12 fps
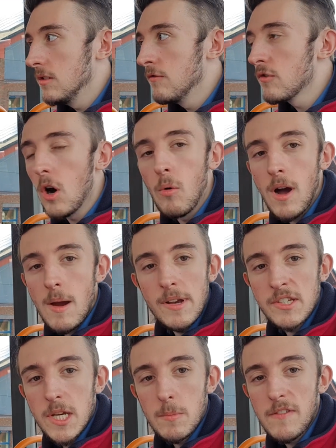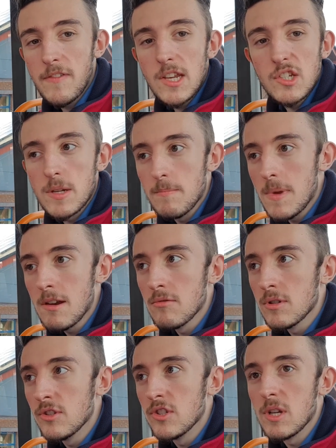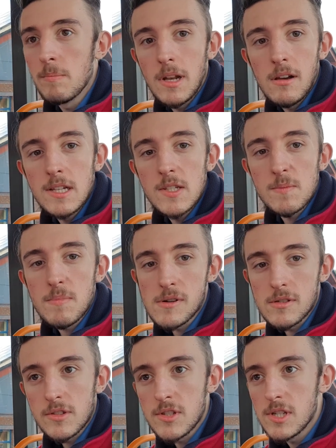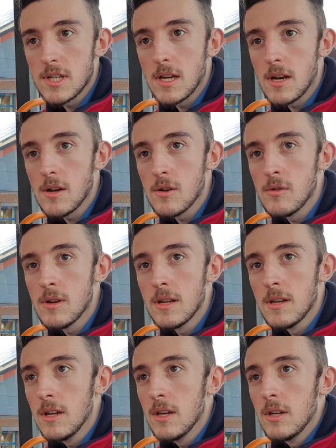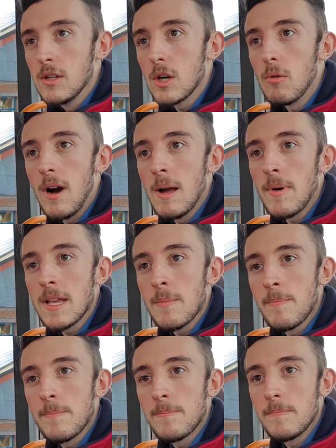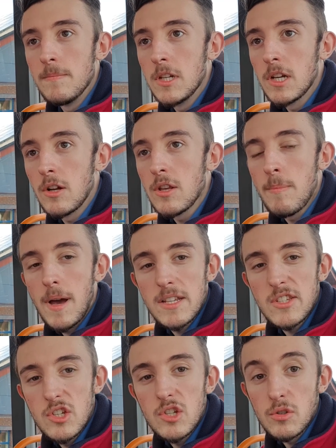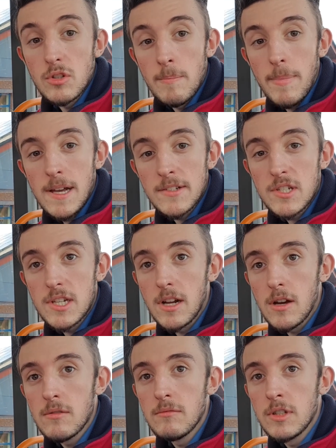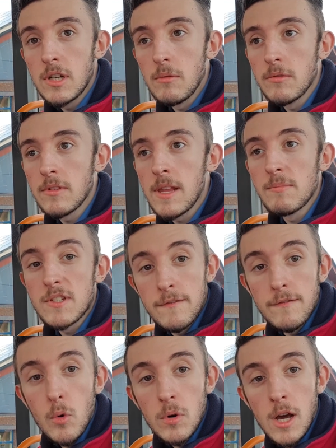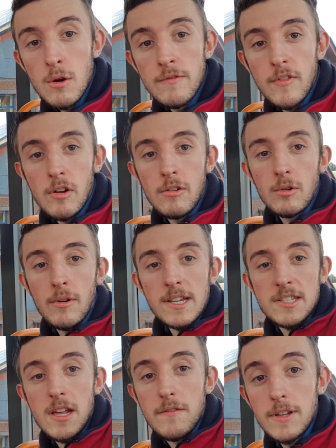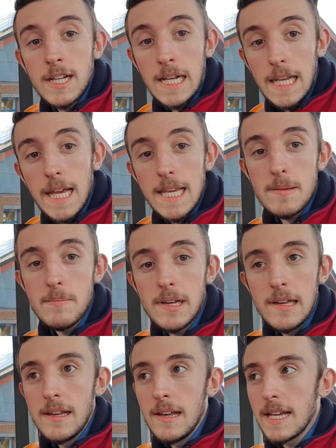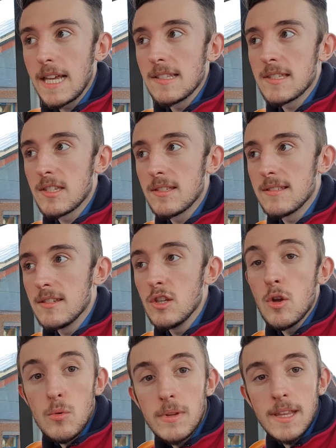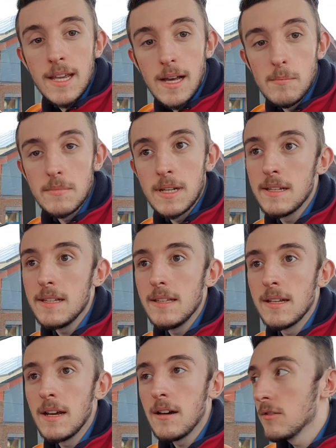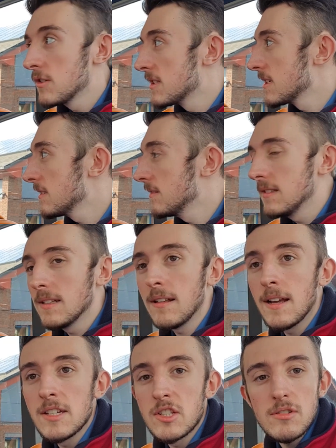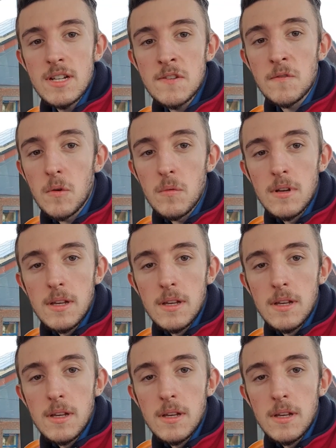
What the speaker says: got to worry about so many things: your mirrors, your blind spots. You've got to worry about your passengers on your bus. You don't want them to fall over and all that stuff and claim against you and the company. Because it's stressful.